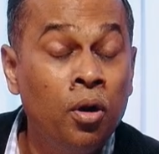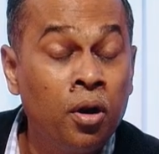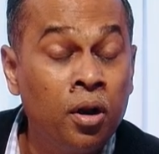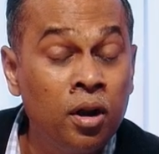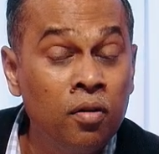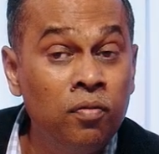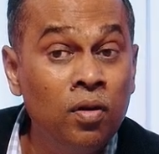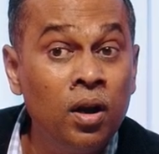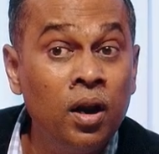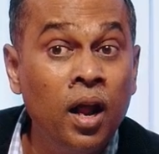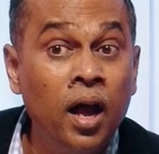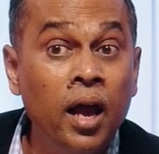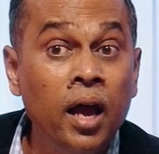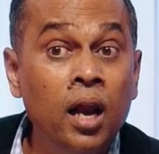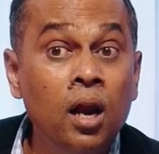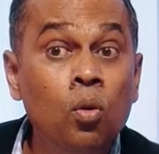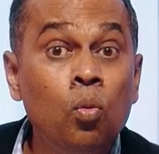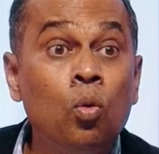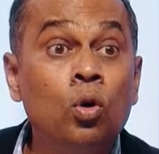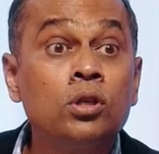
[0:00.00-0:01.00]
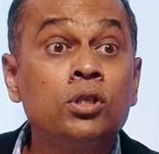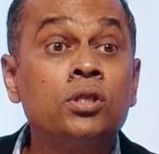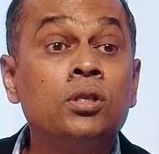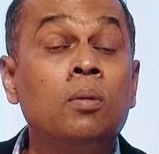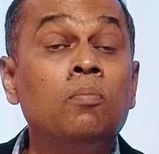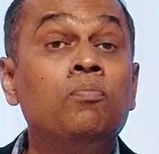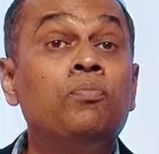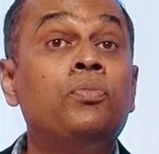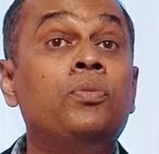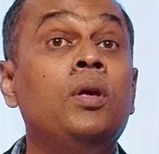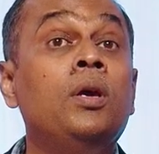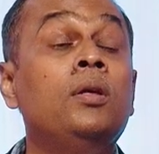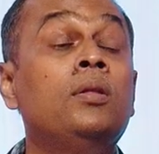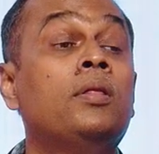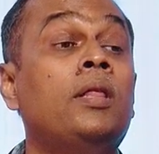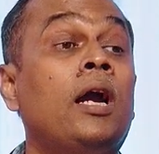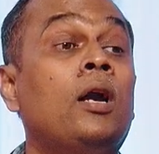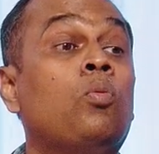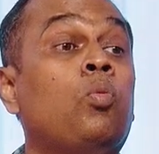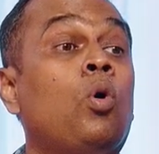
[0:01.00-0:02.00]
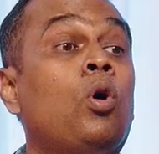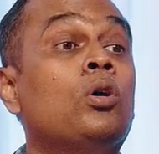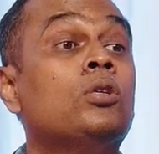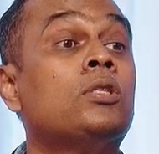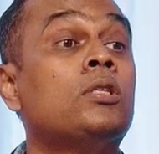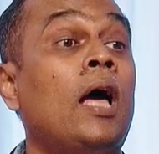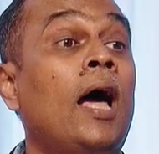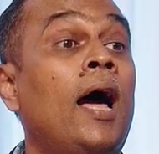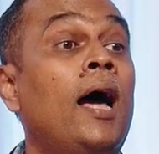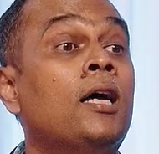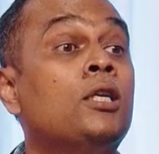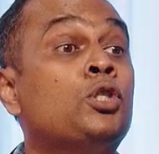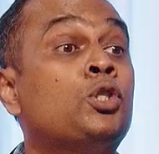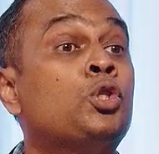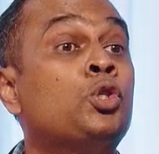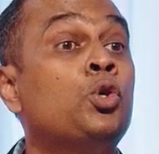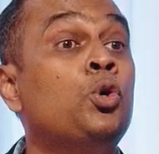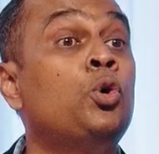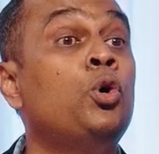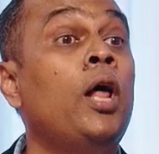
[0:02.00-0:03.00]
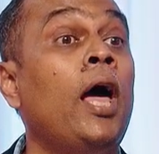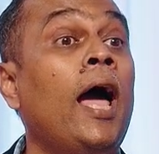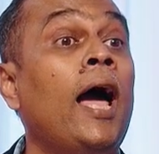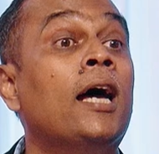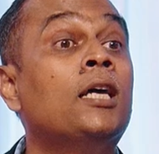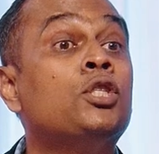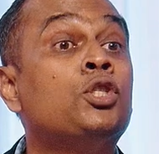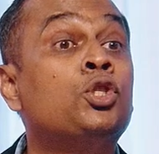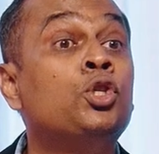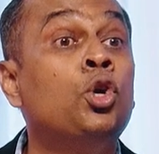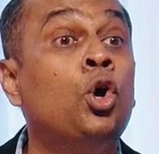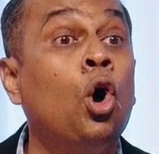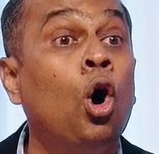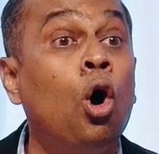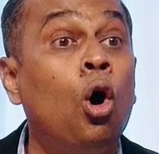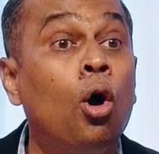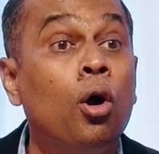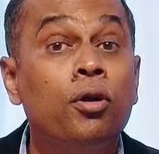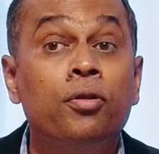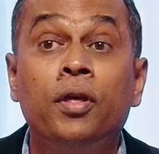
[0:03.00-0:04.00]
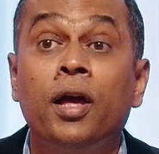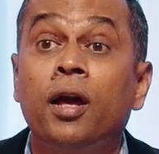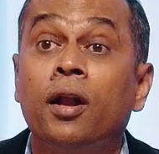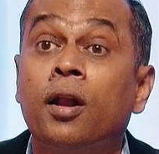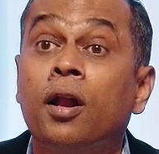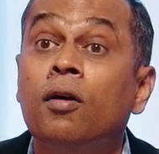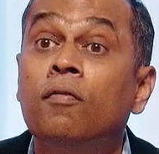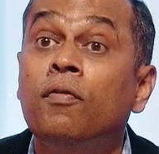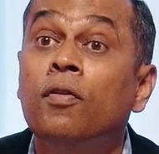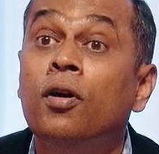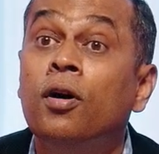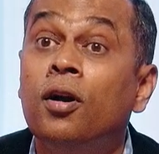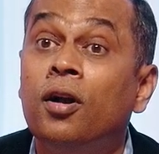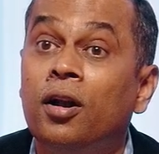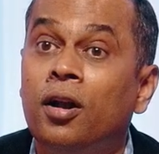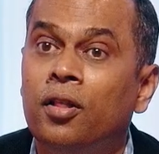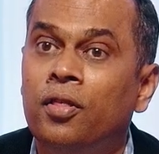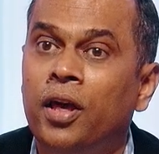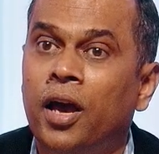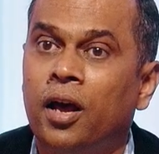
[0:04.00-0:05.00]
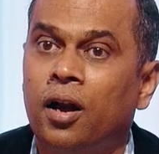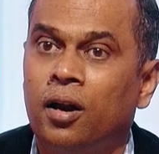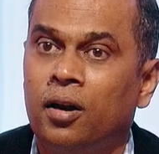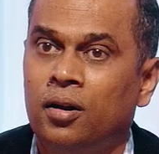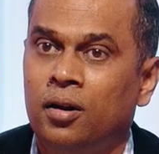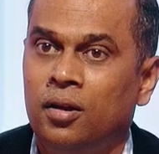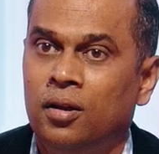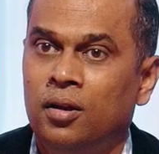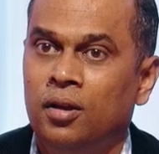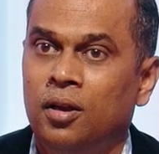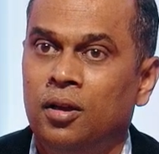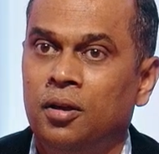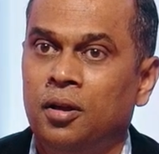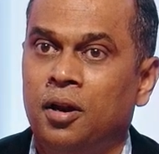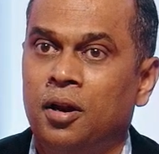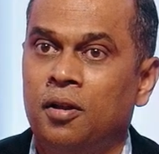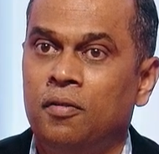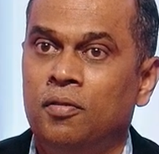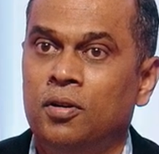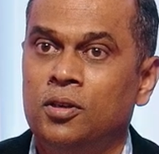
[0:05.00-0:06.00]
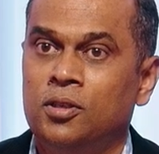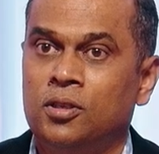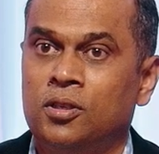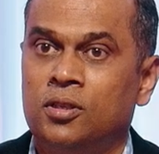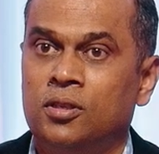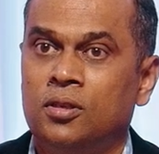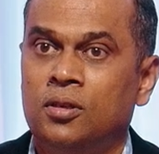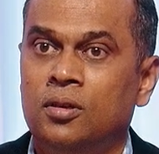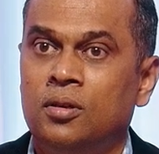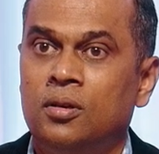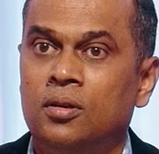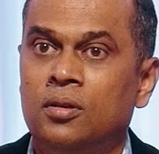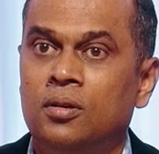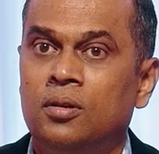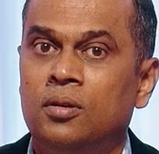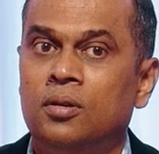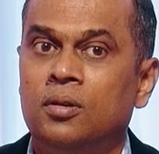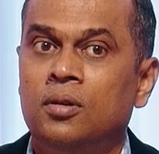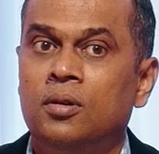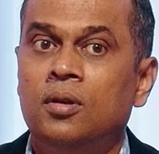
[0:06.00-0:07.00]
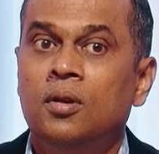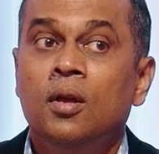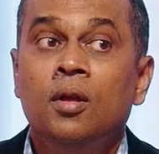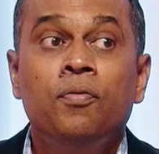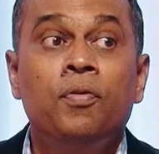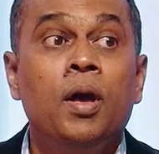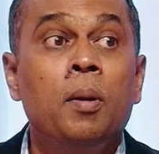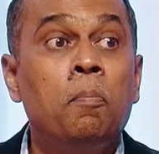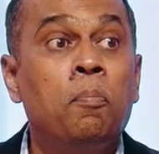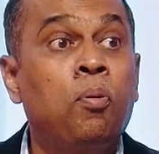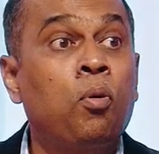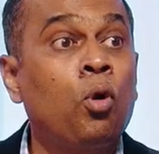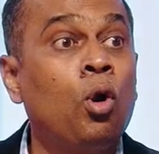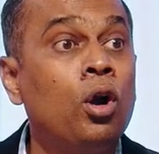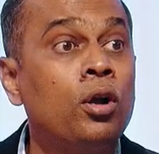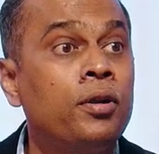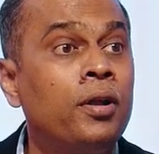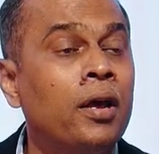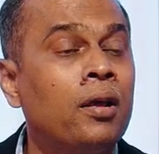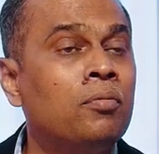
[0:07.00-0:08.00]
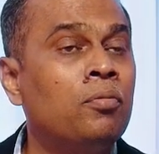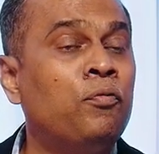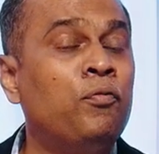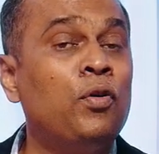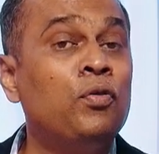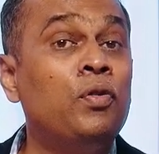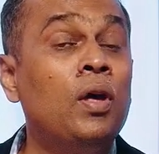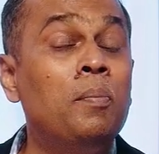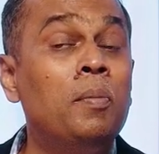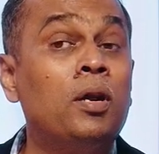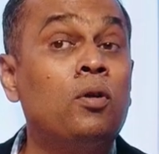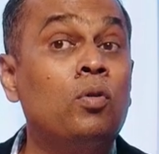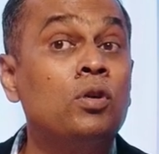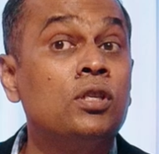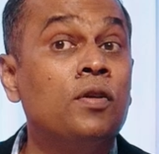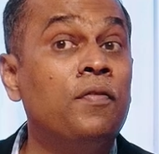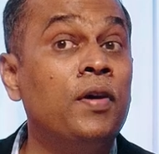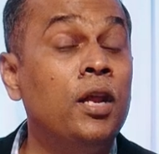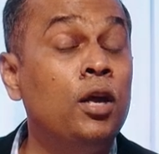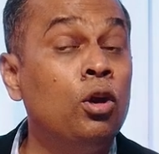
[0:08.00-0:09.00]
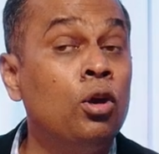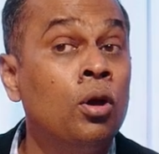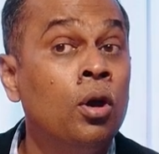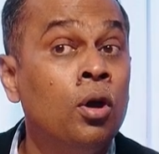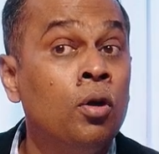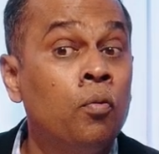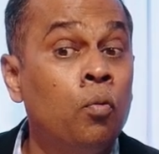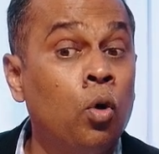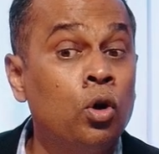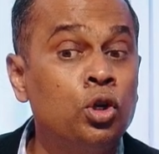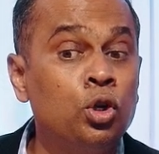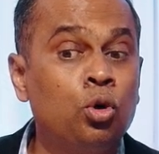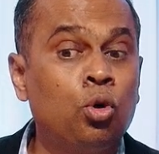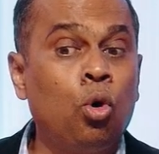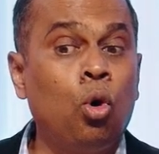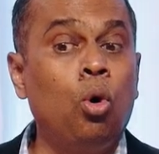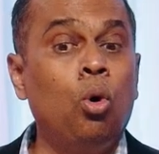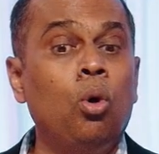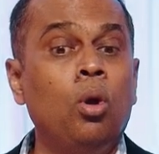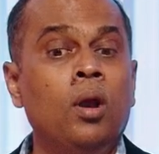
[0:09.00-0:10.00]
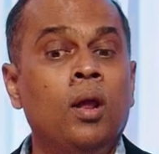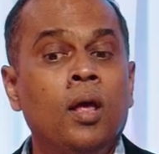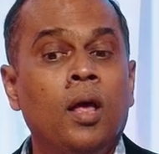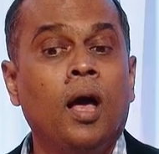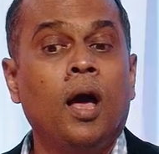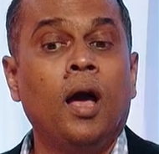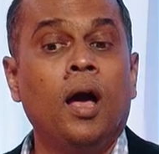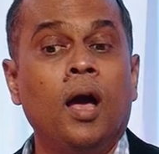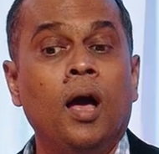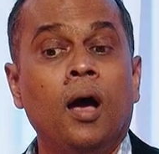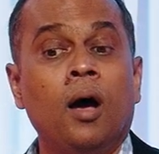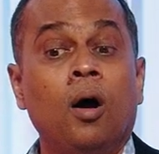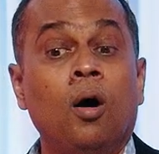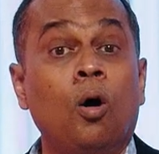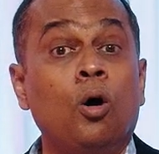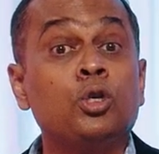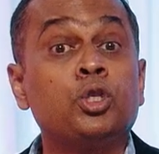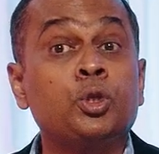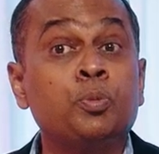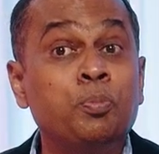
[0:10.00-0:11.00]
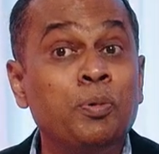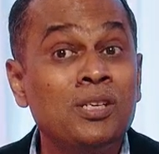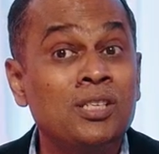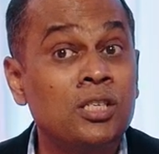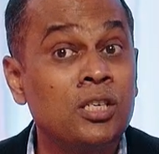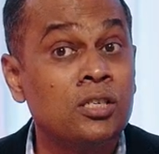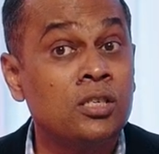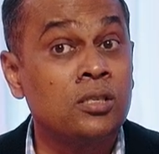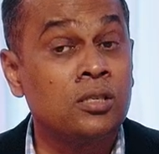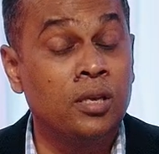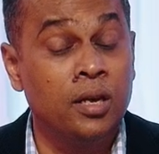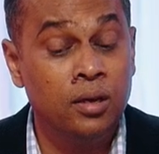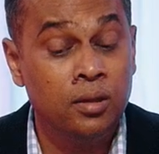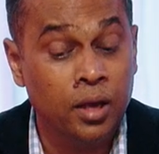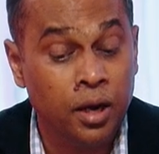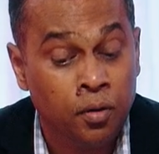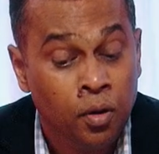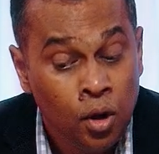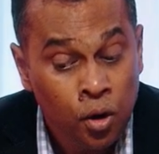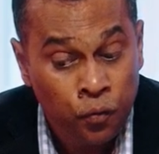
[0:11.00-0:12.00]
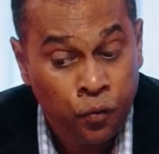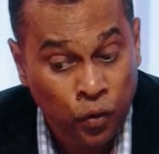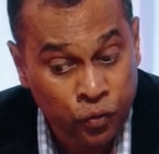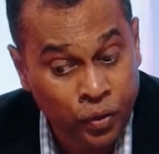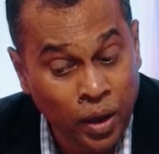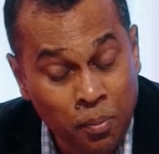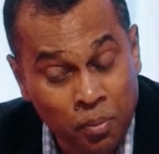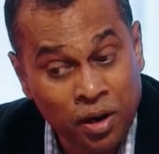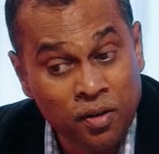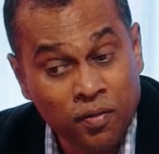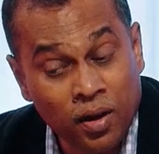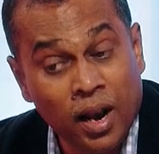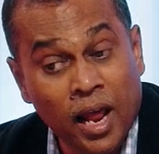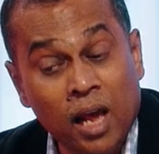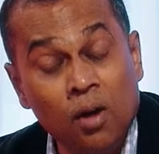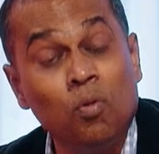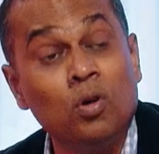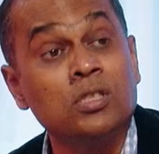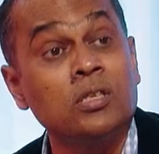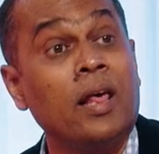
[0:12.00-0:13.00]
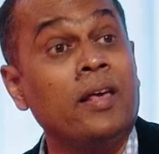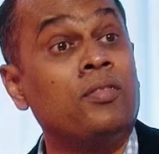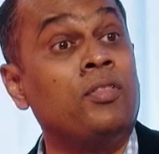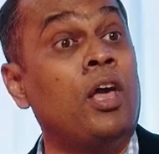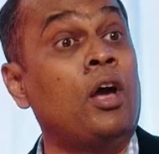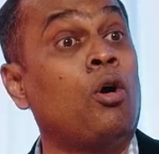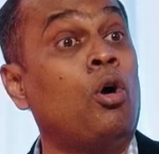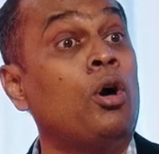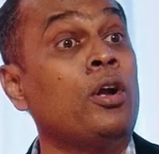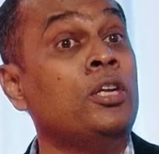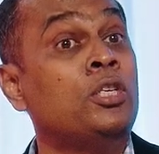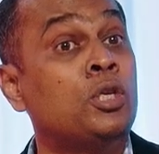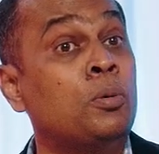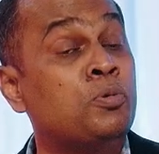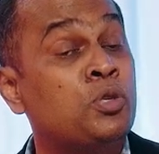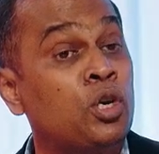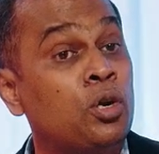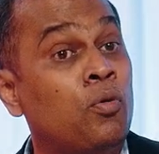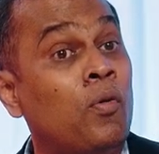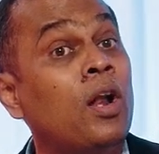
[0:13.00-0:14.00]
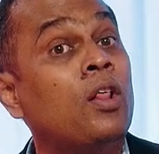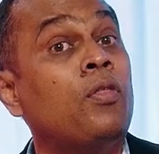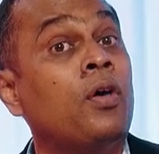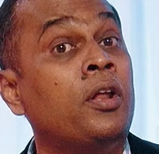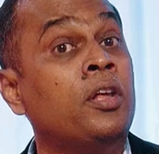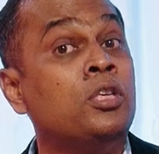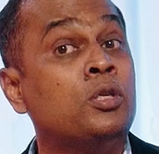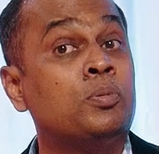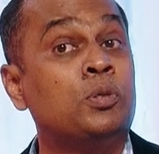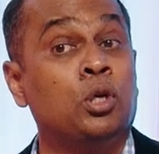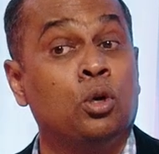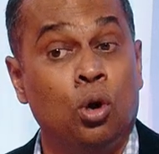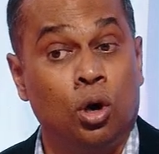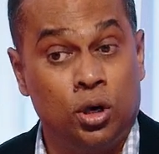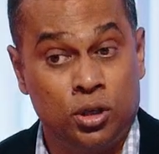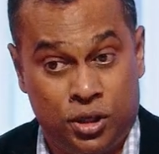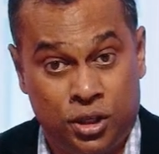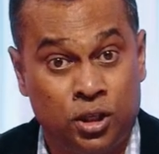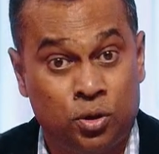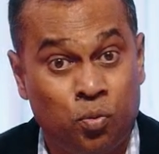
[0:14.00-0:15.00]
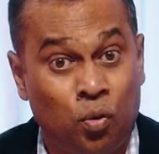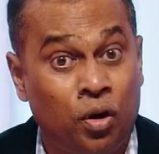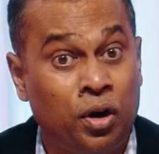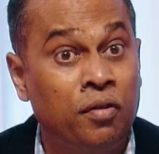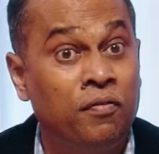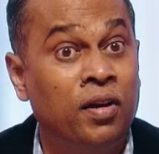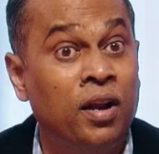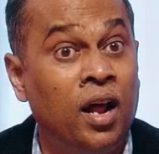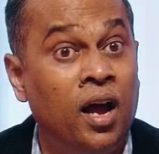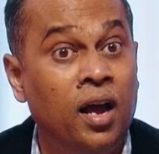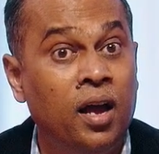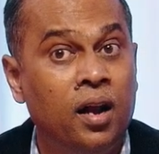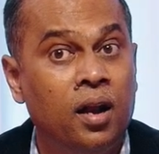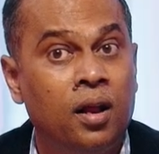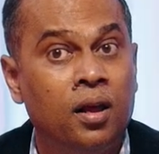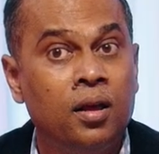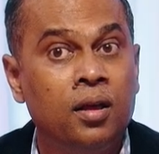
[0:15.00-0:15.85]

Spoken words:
river Nile was something that was as good as God. They revered their rivers. They brought, for them it was a very, what you call, auspicious thing. That for them, river Nile was like their god. Egyptian, one of the Egyptian gods is river Nile.